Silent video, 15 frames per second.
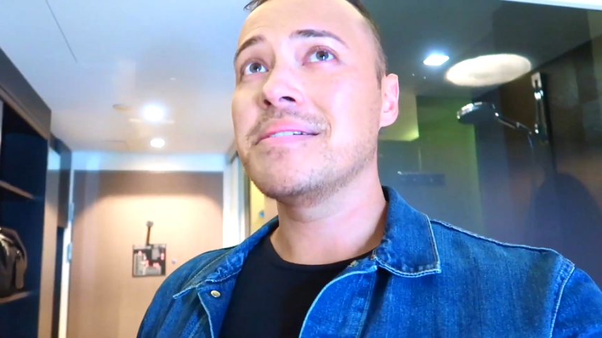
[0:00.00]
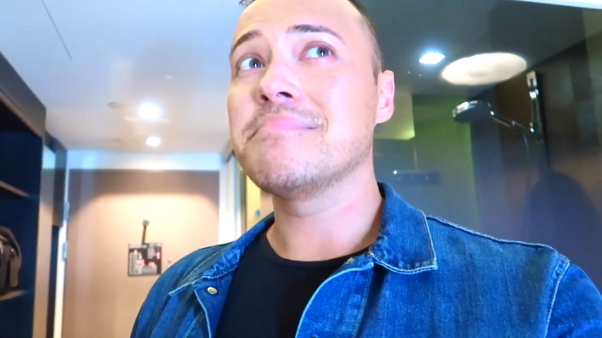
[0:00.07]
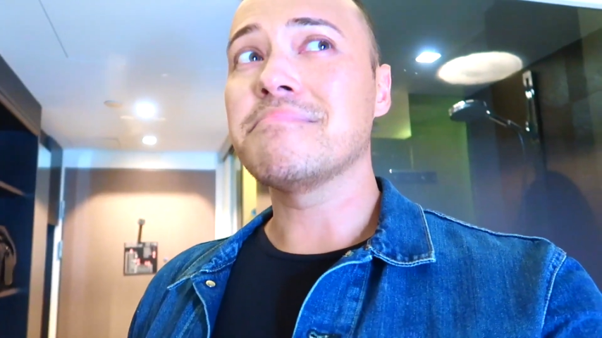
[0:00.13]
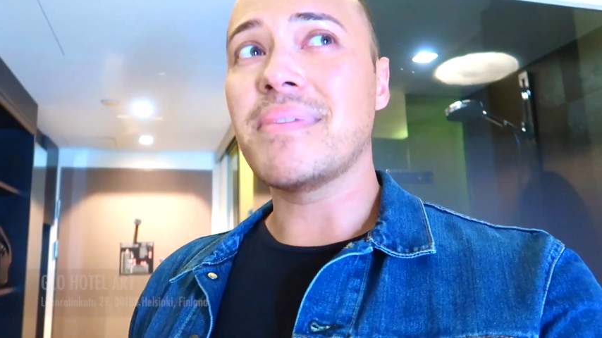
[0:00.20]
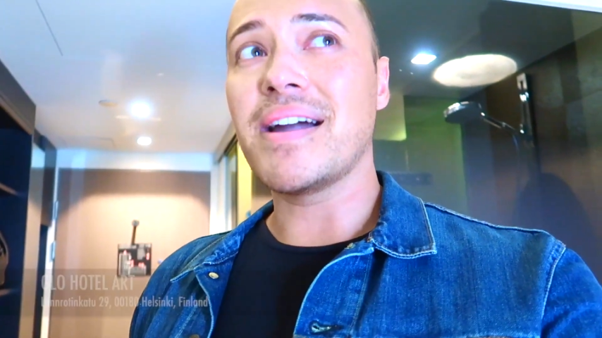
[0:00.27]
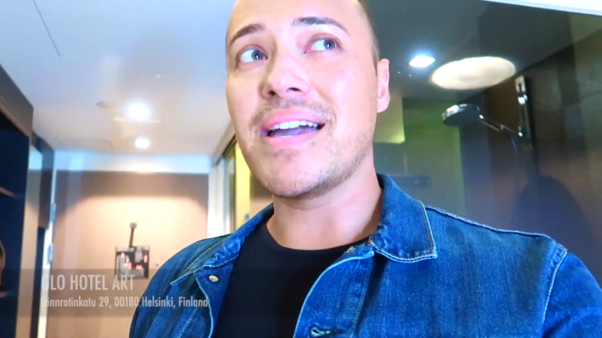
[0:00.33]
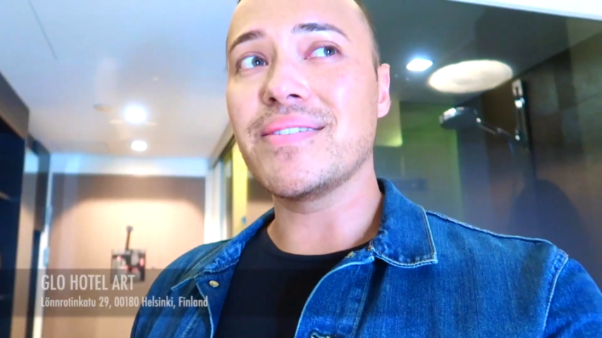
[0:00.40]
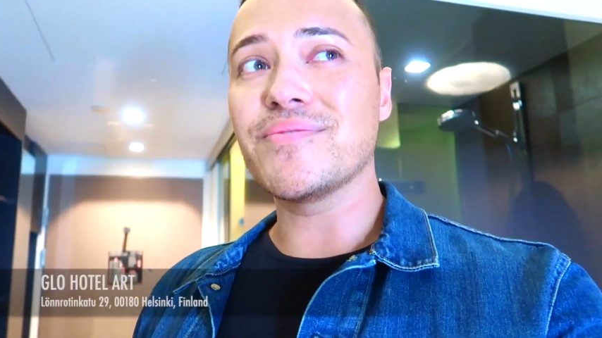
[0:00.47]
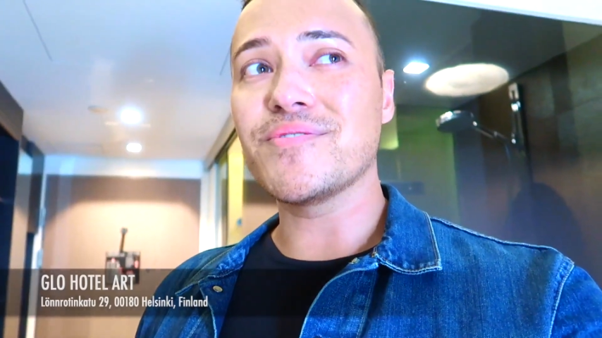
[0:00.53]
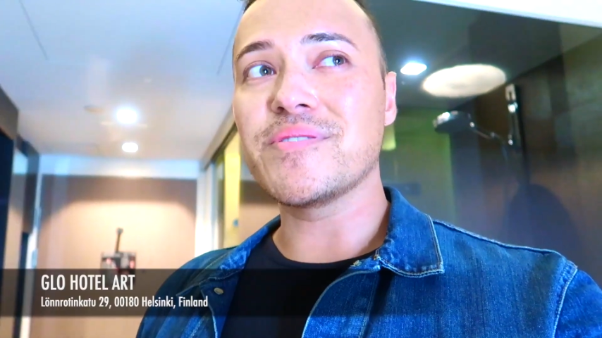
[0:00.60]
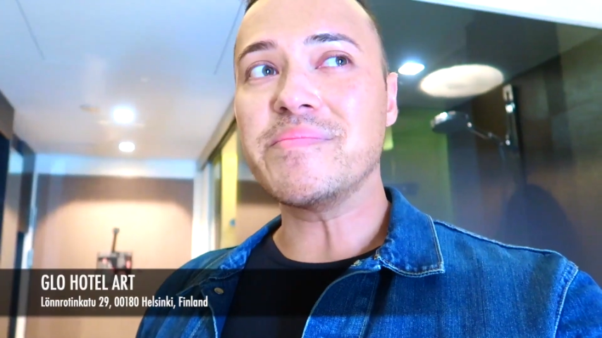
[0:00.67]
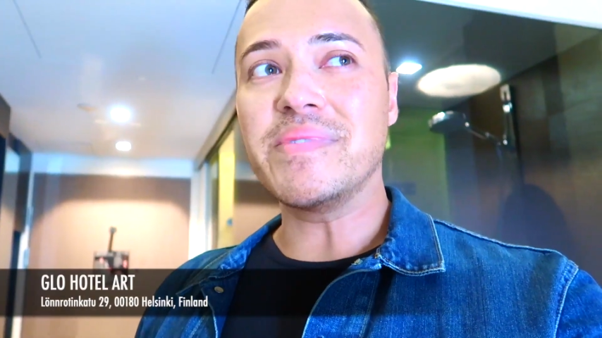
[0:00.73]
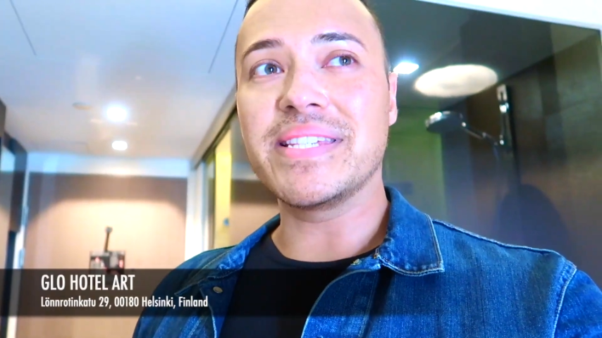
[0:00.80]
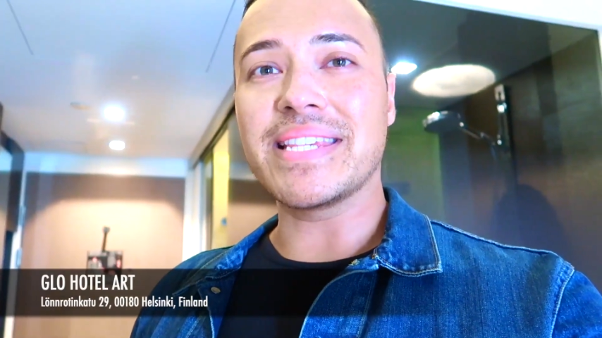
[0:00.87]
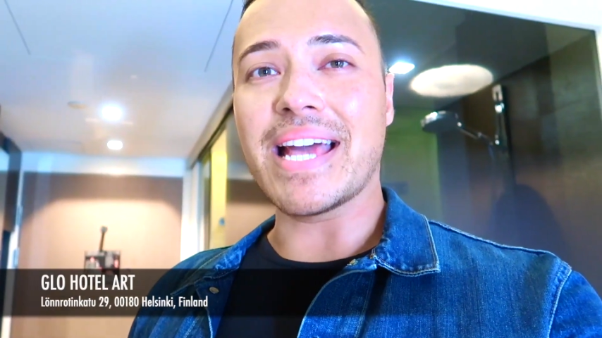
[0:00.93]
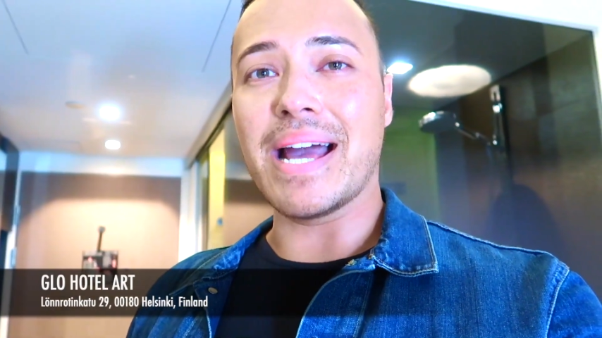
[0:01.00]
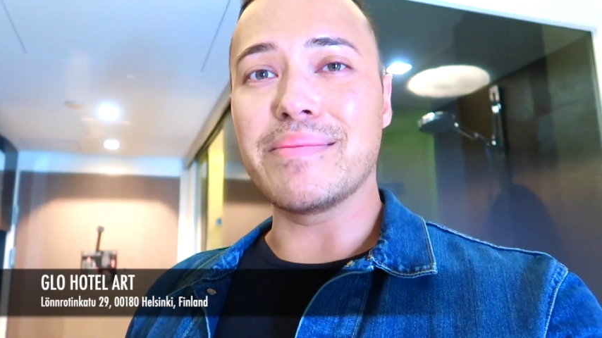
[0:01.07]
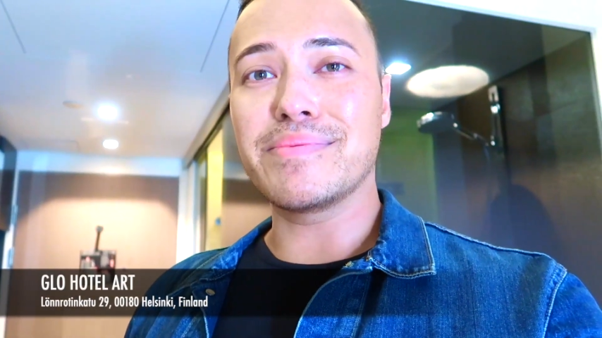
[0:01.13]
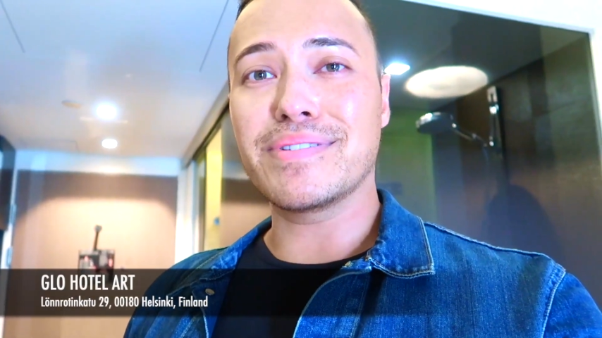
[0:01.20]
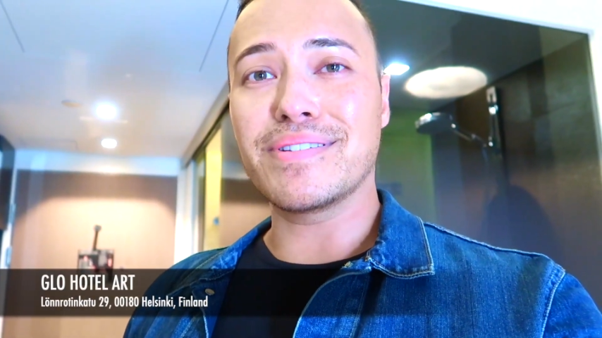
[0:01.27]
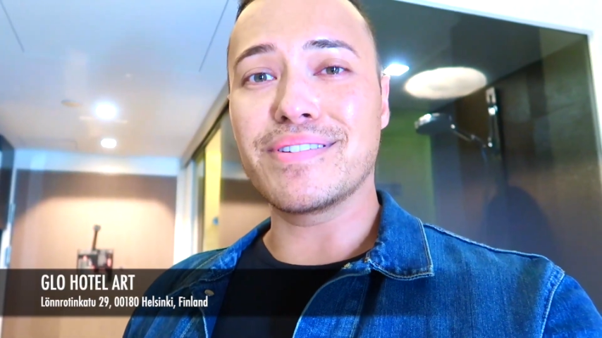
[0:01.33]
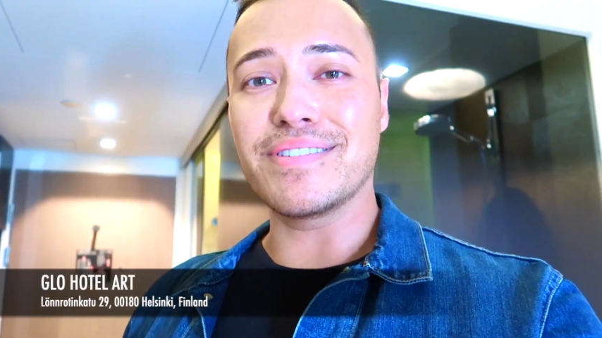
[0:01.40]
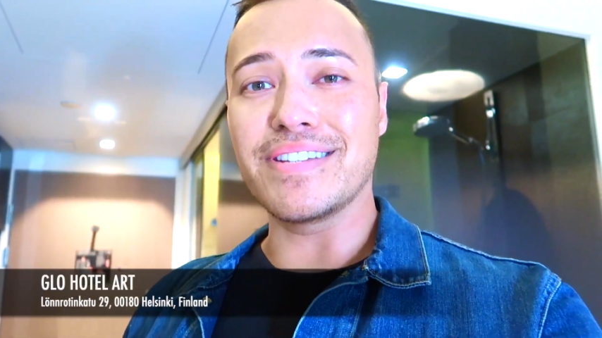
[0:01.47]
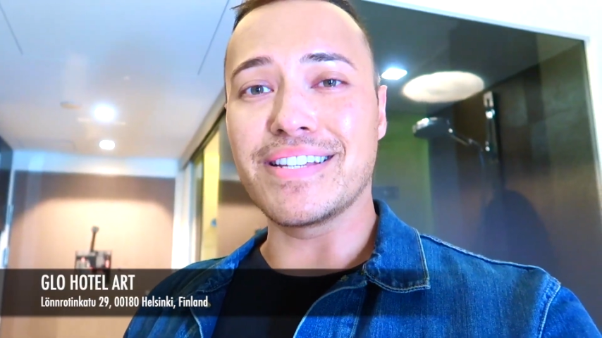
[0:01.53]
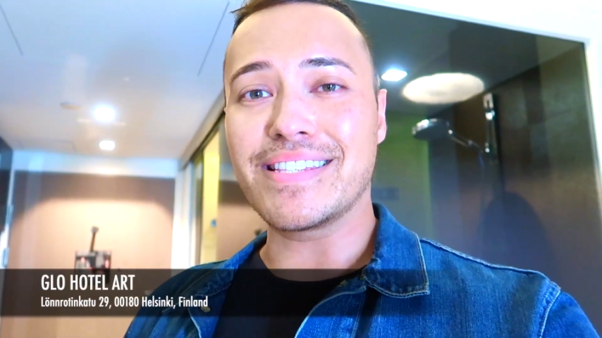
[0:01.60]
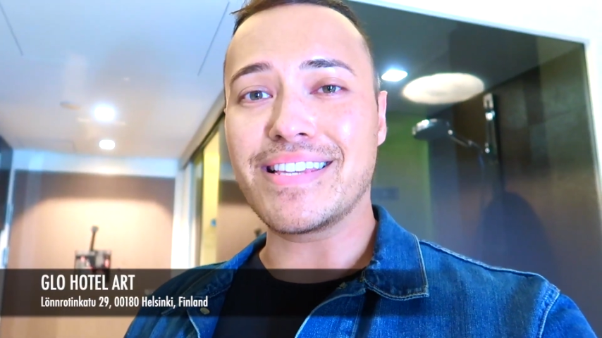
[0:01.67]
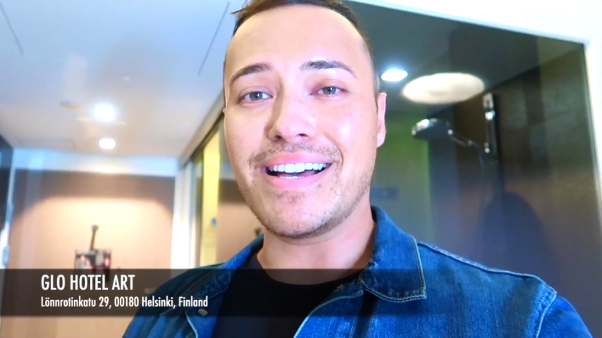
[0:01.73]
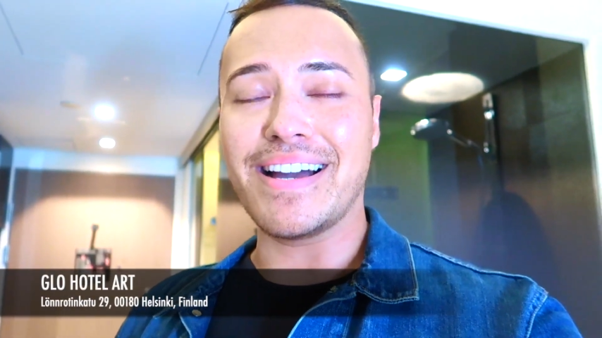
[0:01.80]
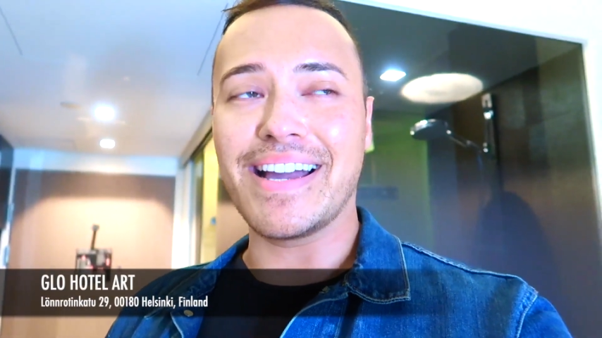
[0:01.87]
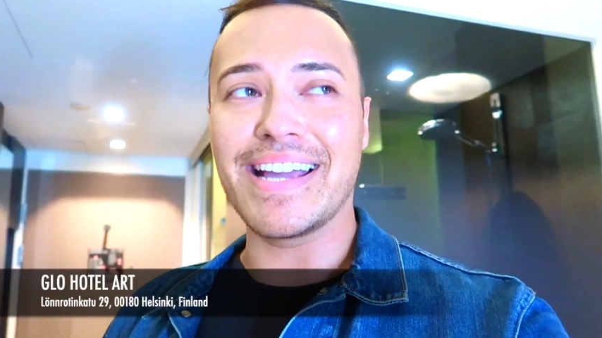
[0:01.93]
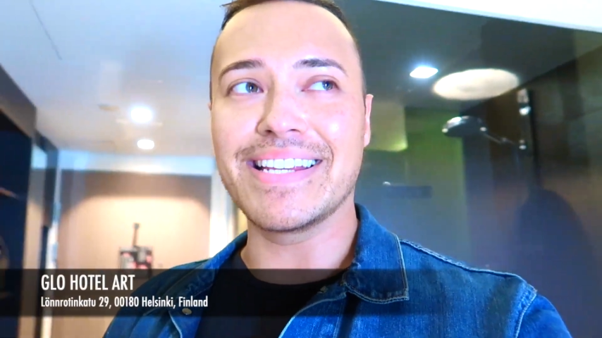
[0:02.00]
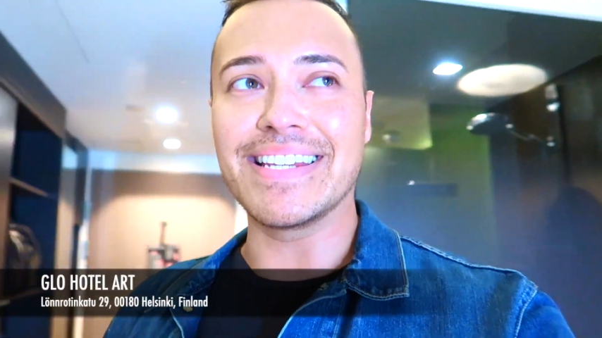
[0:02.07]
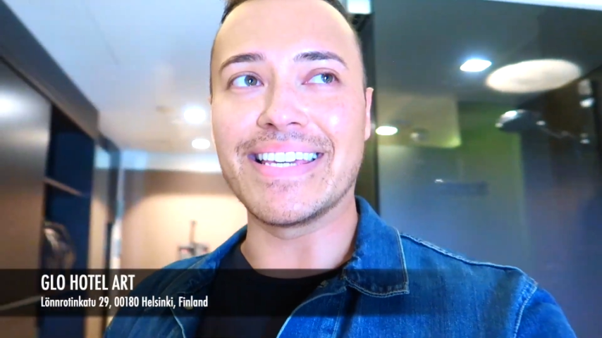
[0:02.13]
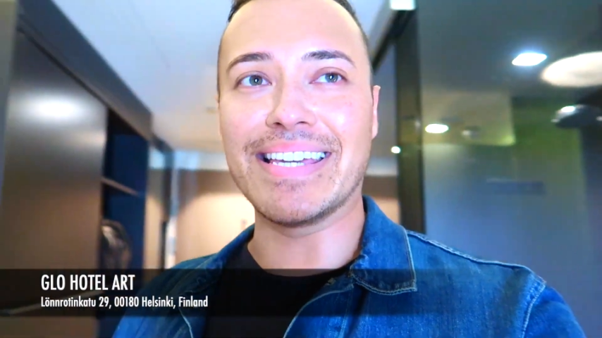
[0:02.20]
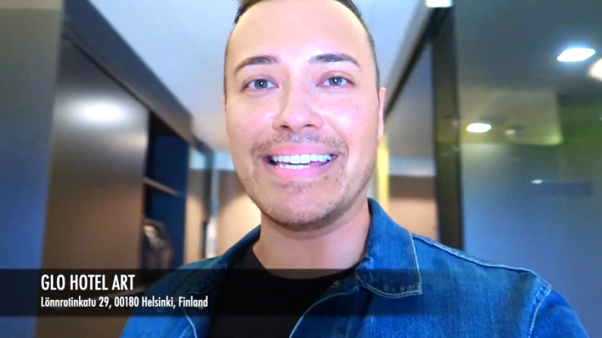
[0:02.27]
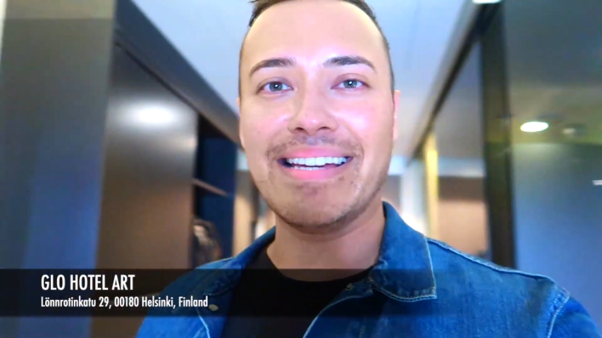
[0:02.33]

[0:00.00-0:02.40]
My room is absolutely tiny.